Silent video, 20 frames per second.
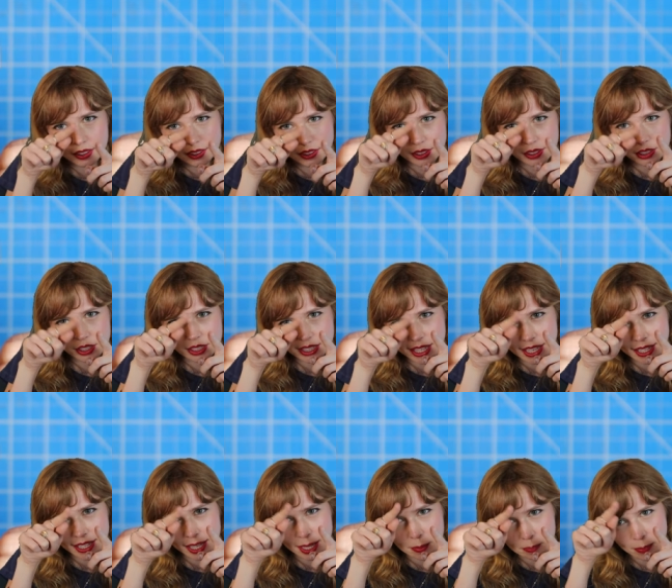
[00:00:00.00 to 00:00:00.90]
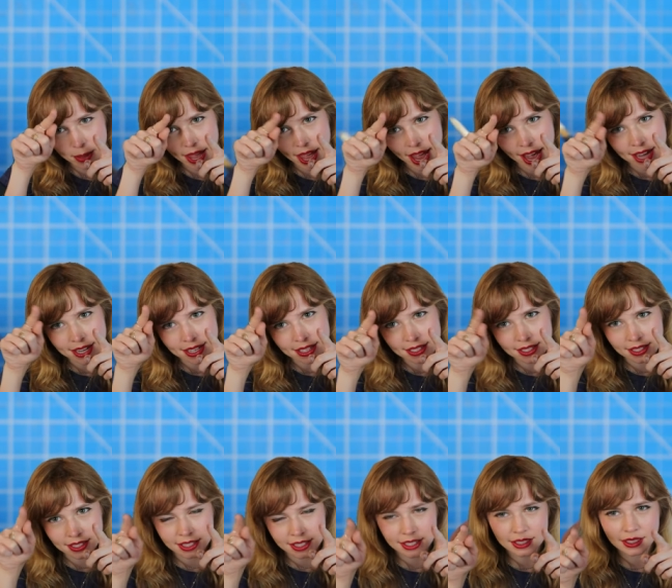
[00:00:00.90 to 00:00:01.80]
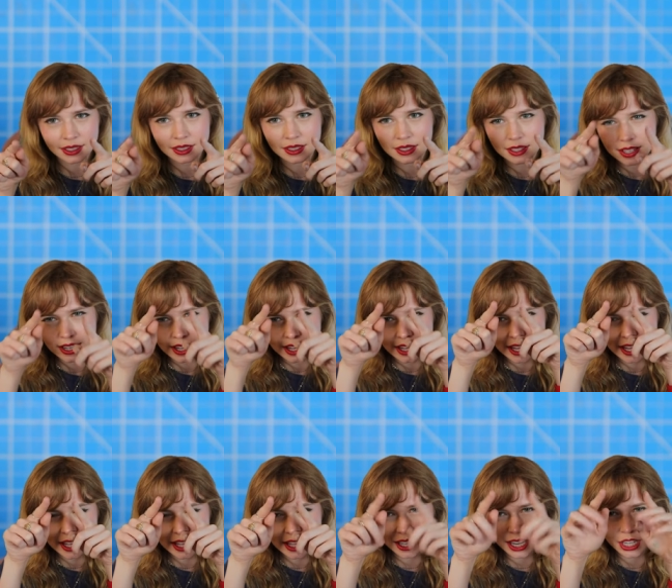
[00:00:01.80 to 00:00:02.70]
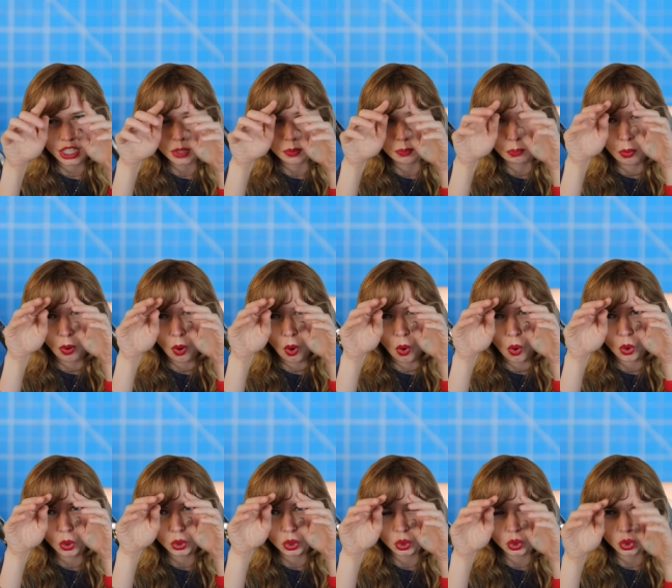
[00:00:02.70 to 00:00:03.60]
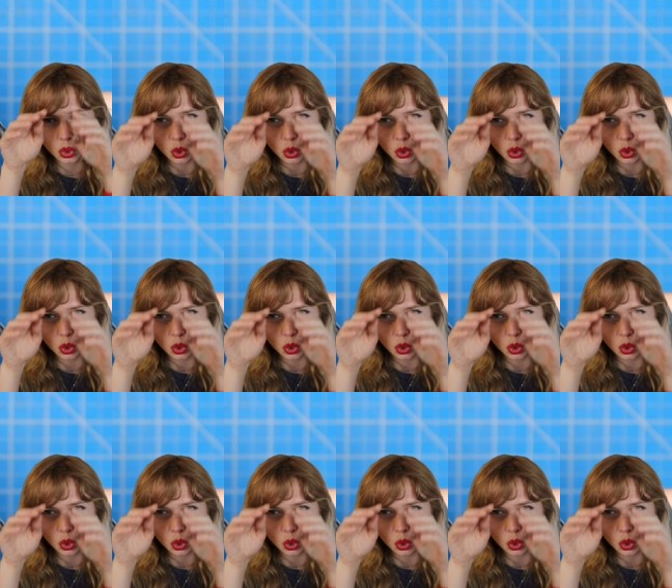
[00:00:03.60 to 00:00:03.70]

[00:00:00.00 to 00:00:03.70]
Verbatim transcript: Just kind of like patted it in. And then I just pulled